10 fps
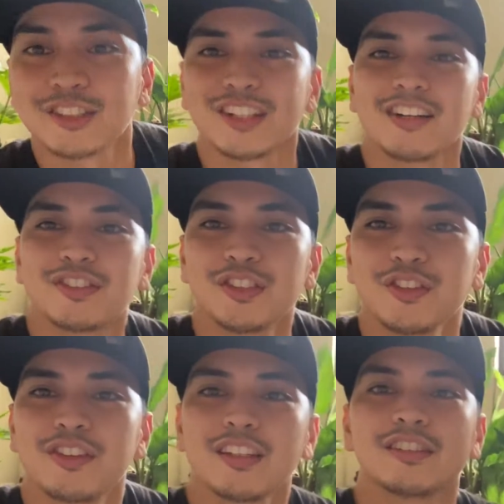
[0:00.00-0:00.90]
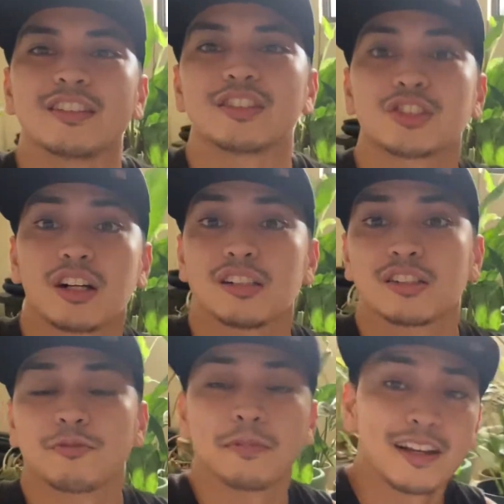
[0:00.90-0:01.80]
good afternoon. This is Charles
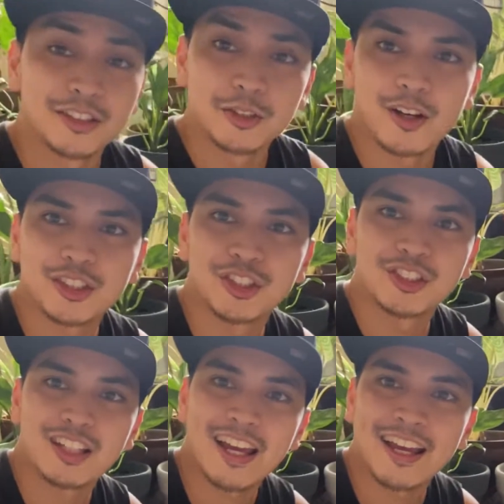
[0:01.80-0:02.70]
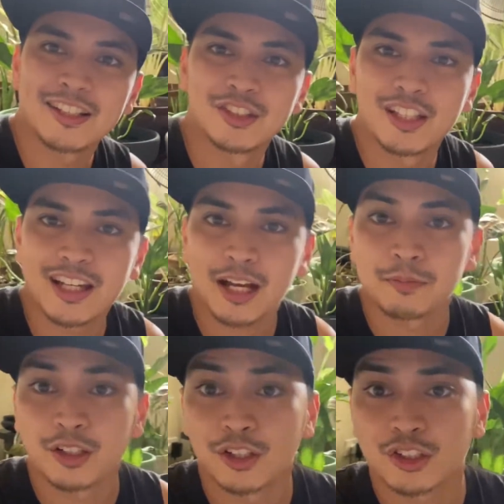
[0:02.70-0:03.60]
of Plant Direction, and today I'm
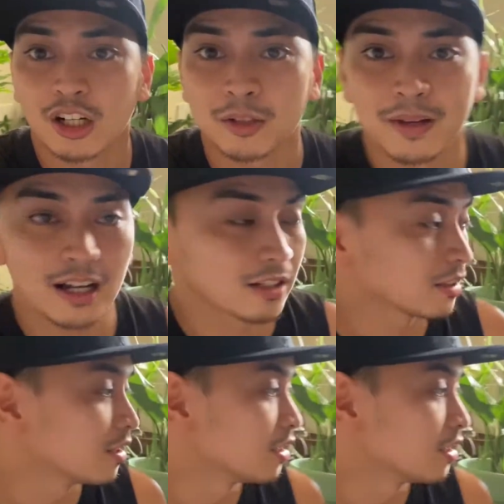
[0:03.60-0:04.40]
here to talk about